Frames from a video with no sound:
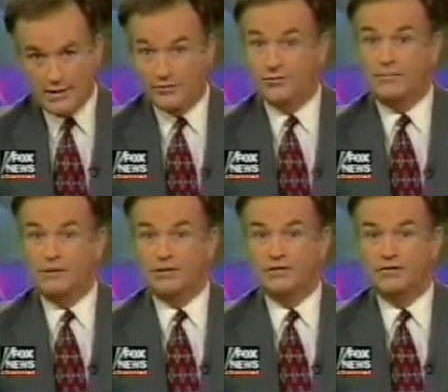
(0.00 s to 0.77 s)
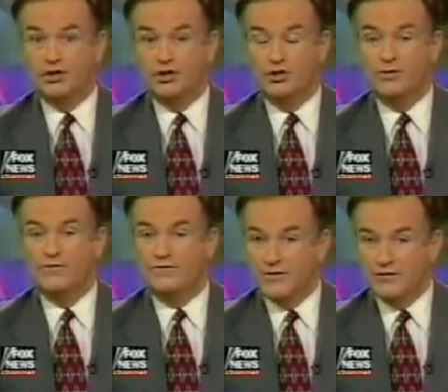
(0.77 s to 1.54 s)
that some believe can cure
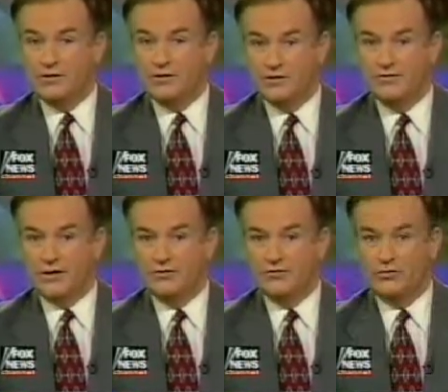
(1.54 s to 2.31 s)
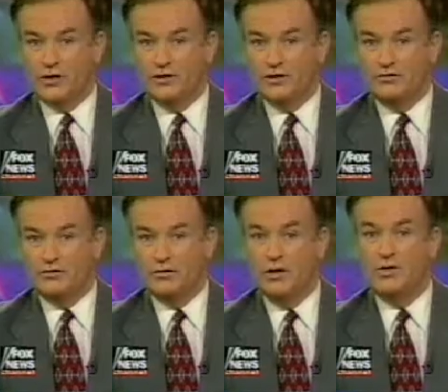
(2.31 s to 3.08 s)
the physical effects of drug
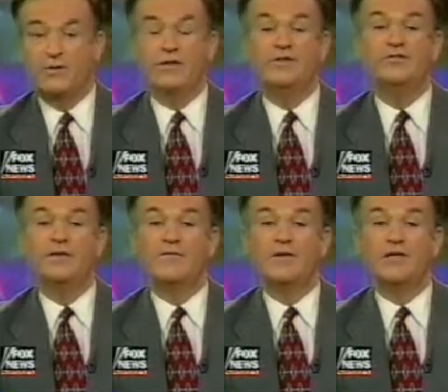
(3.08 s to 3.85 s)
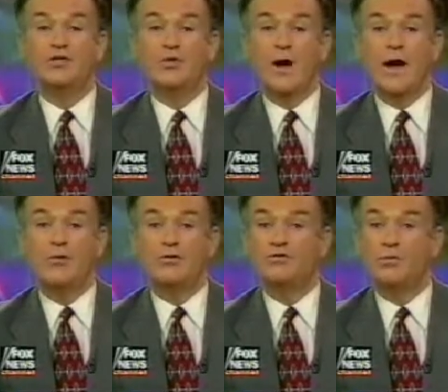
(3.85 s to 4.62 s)
addiction within 72
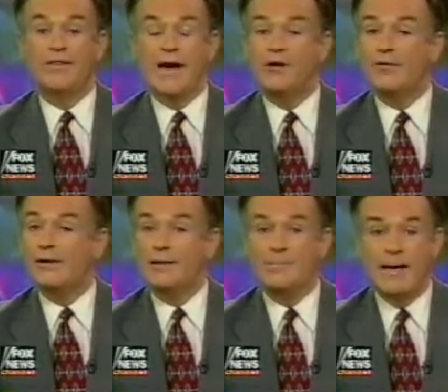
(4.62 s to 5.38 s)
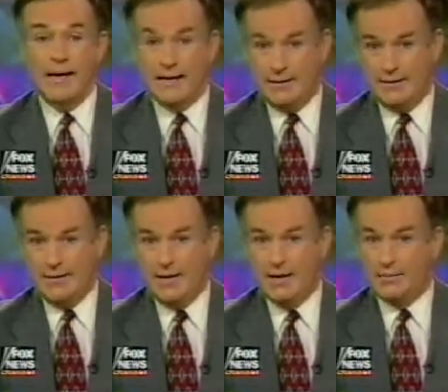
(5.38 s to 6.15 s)
hours without any pain.
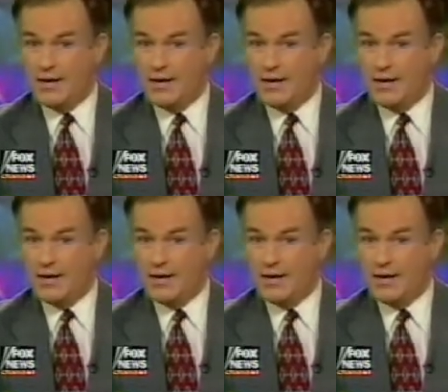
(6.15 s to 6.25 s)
